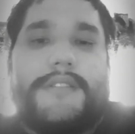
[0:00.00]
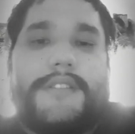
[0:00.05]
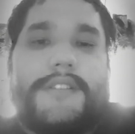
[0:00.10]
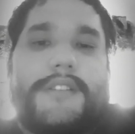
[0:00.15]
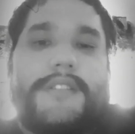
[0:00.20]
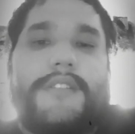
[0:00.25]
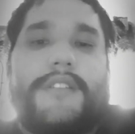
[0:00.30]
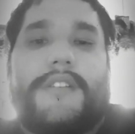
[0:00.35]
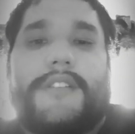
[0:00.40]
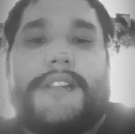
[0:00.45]

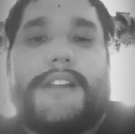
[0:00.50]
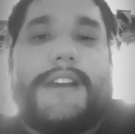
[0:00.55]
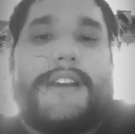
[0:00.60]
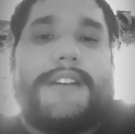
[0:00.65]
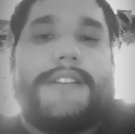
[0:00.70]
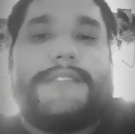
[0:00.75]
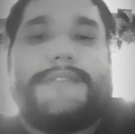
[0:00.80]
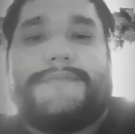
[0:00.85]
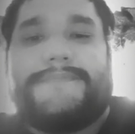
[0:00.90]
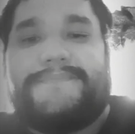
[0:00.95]
and all
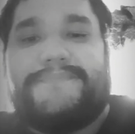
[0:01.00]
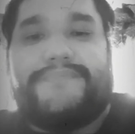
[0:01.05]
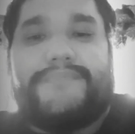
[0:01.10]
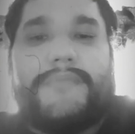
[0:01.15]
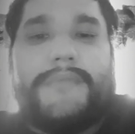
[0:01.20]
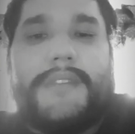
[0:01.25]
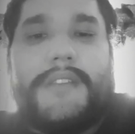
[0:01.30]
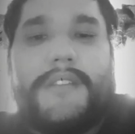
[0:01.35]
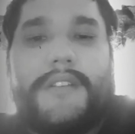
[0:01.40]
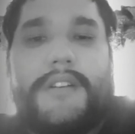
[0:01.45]
that
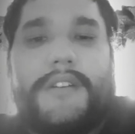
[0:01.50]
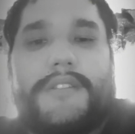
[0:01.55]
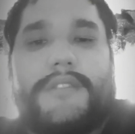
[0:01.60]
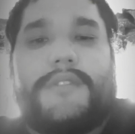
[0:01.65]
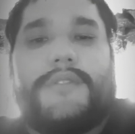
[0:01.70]
on